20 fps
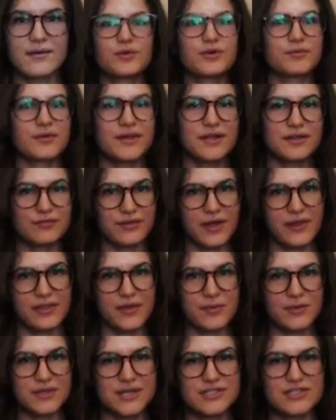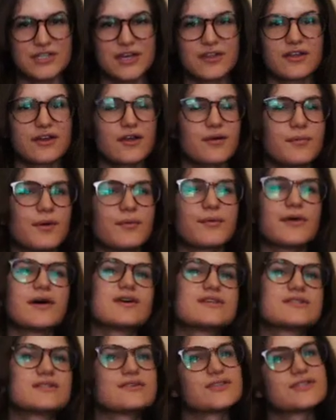We're really friendly with each other, but we
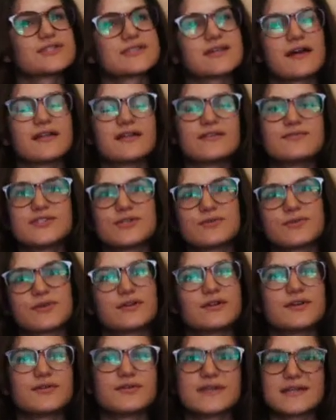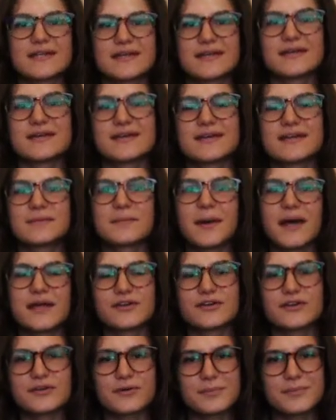also just kind of do our own thing and mind
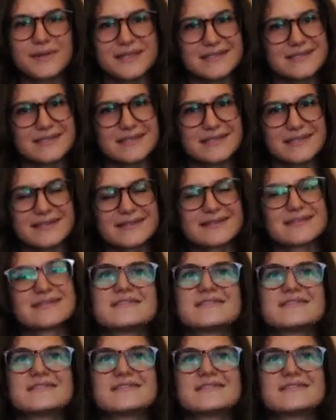our own business.